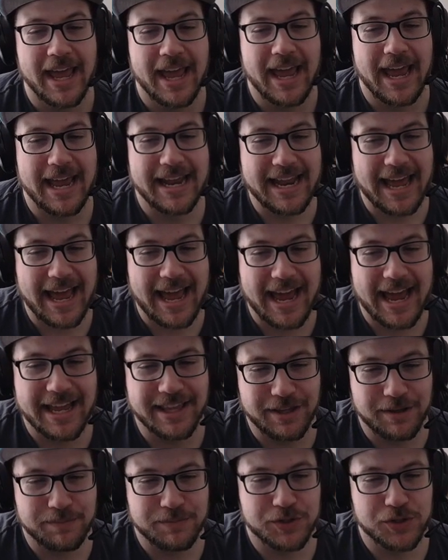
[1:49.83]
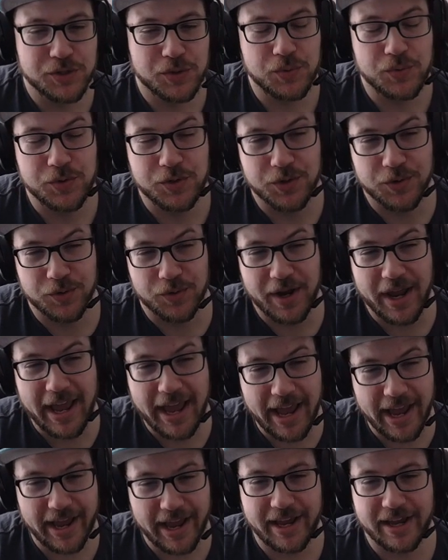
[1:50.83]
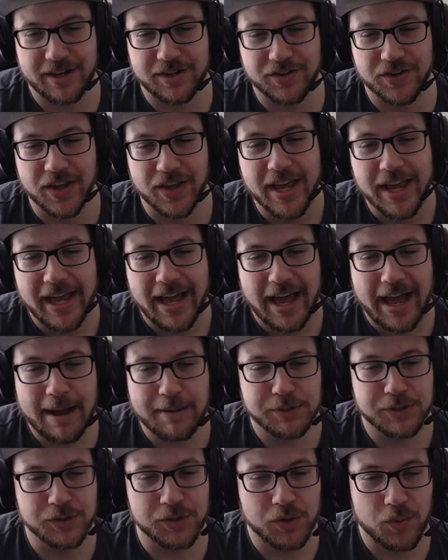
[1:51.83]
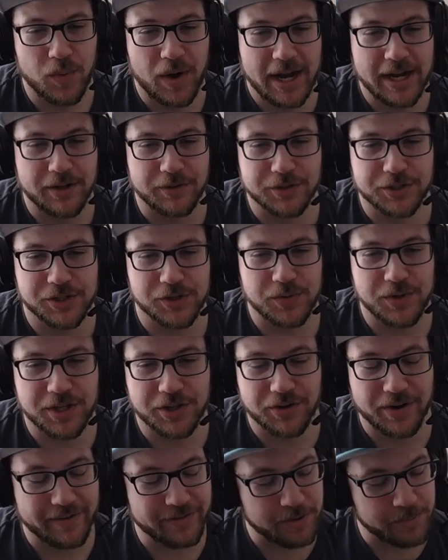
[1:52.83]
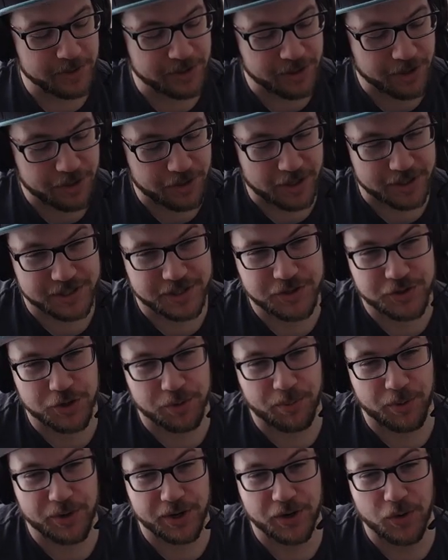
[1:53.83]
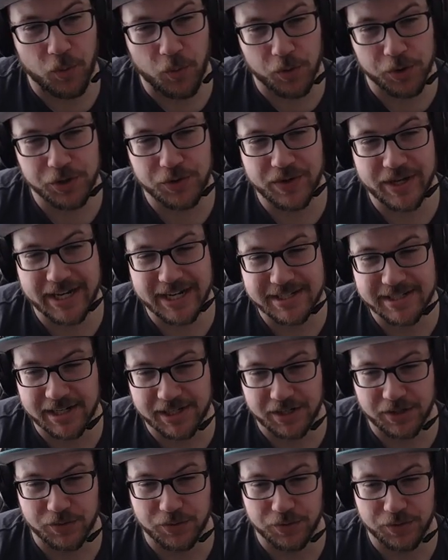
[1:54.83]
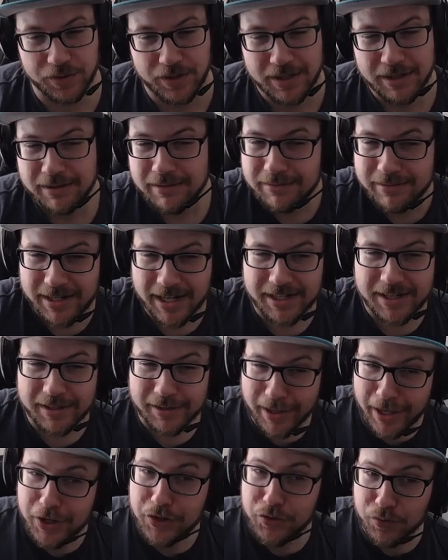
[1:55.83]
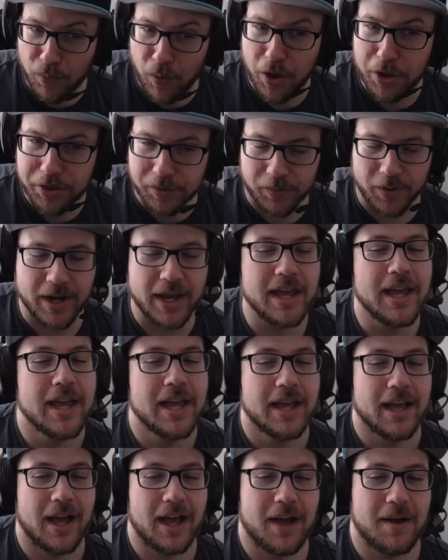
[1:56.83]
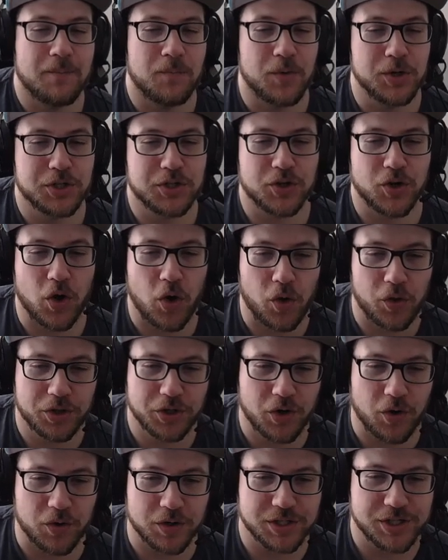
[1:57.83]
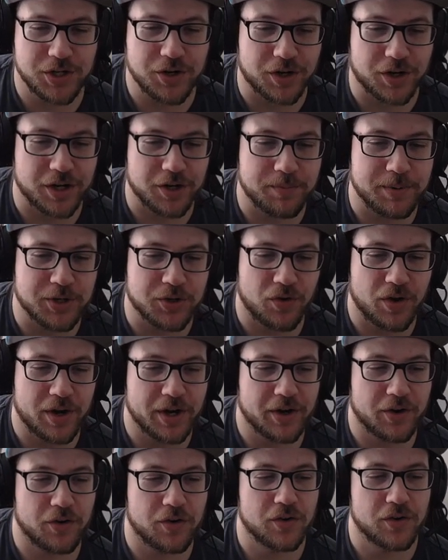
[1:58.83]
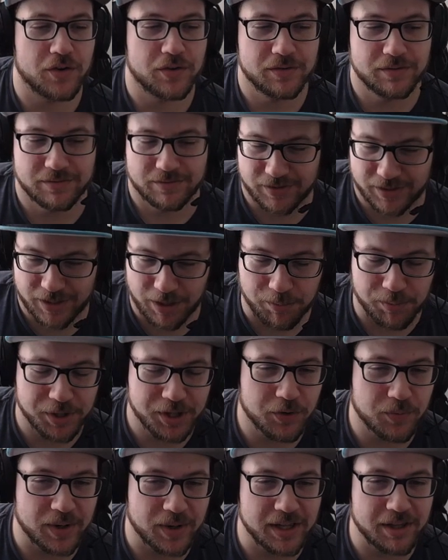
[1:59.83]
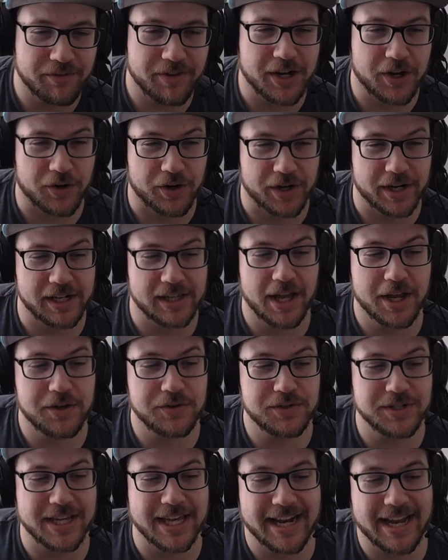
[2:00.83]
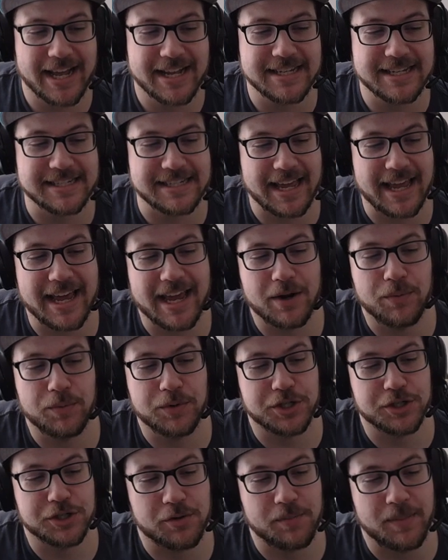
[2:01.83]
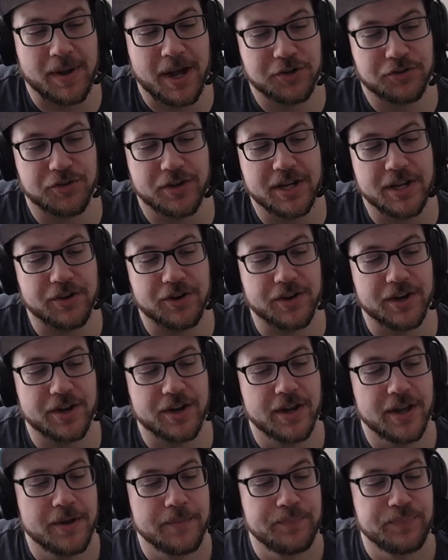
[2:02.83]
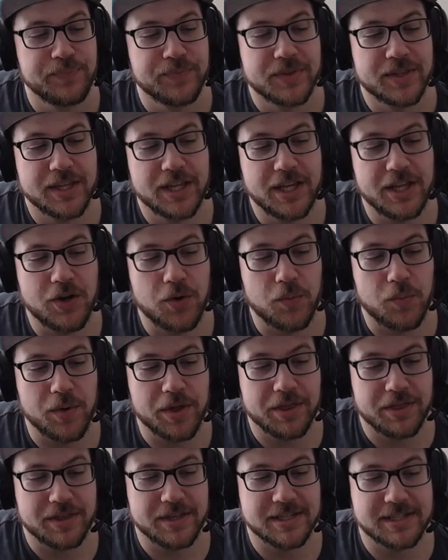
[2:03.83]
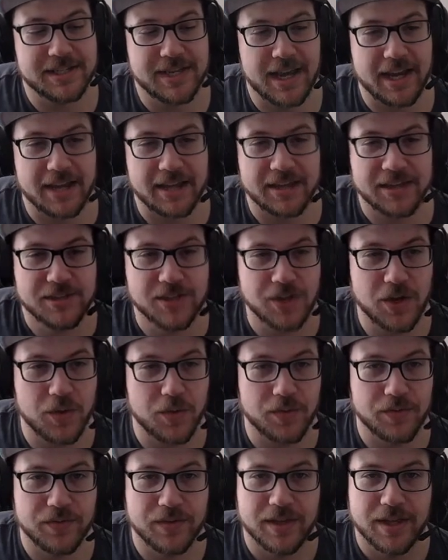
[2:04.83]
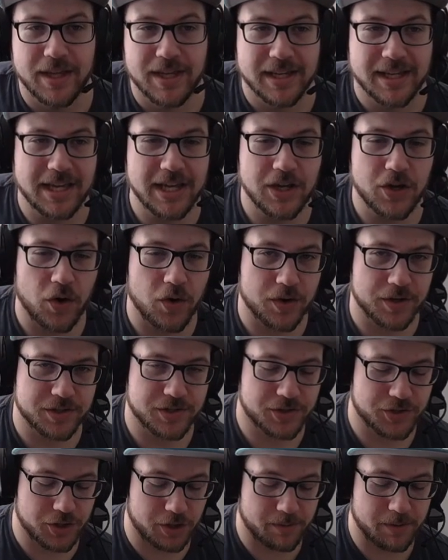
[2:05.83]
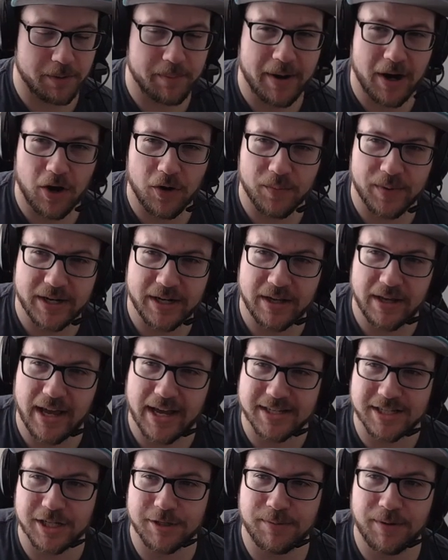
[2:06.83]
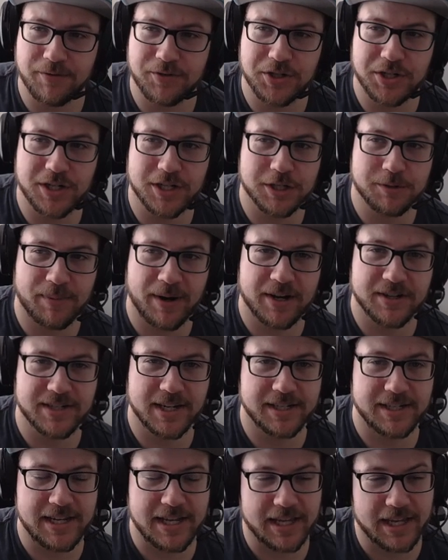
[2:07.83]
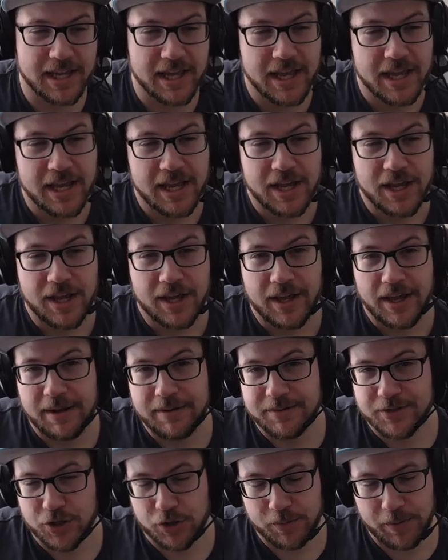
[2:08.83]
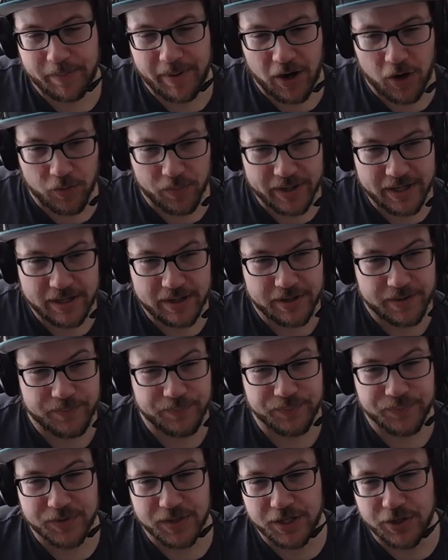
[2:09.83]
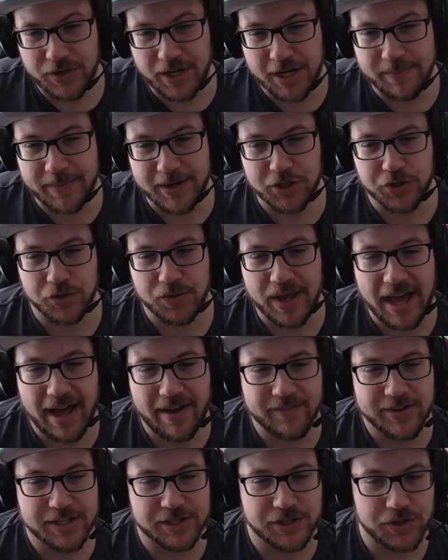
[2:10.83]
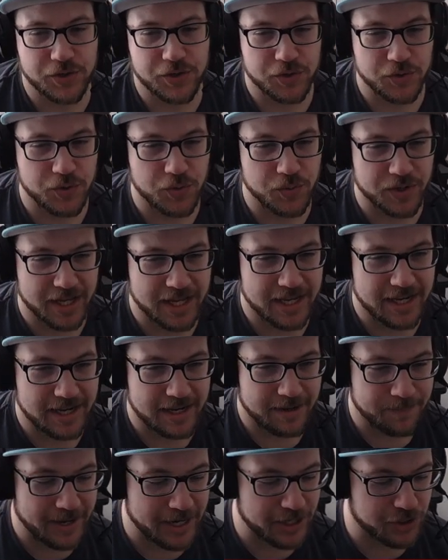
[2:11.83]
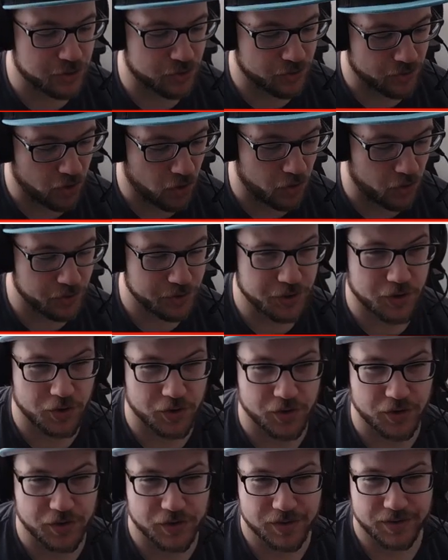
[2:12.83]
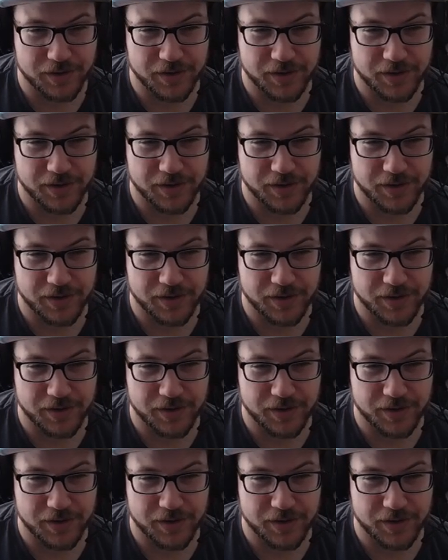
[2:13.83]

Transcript: and add them to your hand. Absolutely wild. So you either have the ability to Thought Seize your opponent, or you get a technically a draw 3, which all the cards that you're going to be drawing are completely relevant, are going to allow you to get ahead to stay ahead, which mantra here, with this deck. So, key cards: Tournament Power Arena, SSP Vegeta Inspired Technique. In Tournament Power Arena, you need to make sure you have it so you can make sure all your